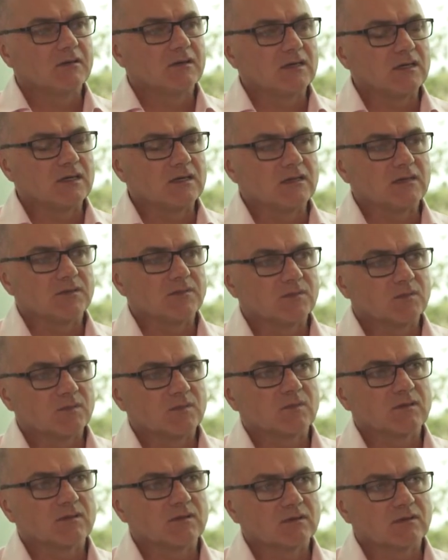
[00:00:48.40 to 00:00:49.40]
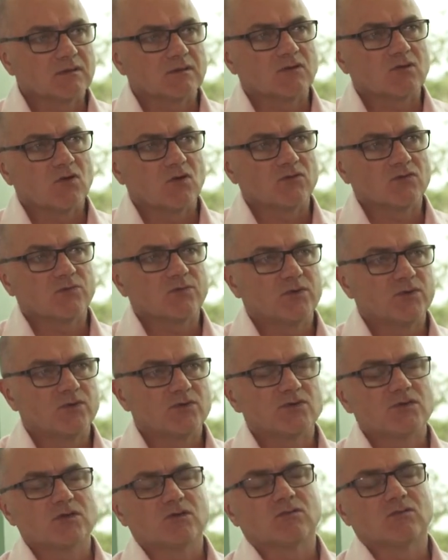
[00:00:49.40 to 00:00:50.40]
the uh, the
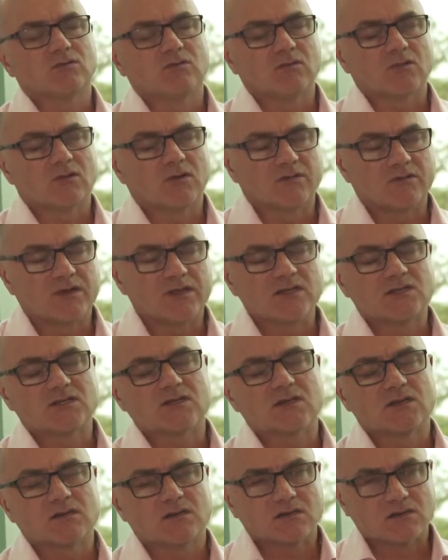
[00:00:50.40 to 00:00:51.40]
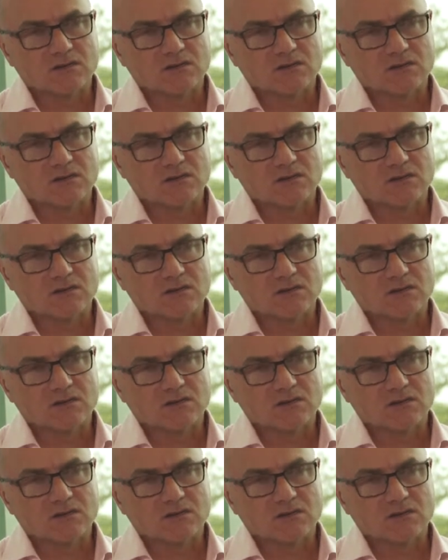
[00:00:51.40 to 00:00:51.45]
contribution of each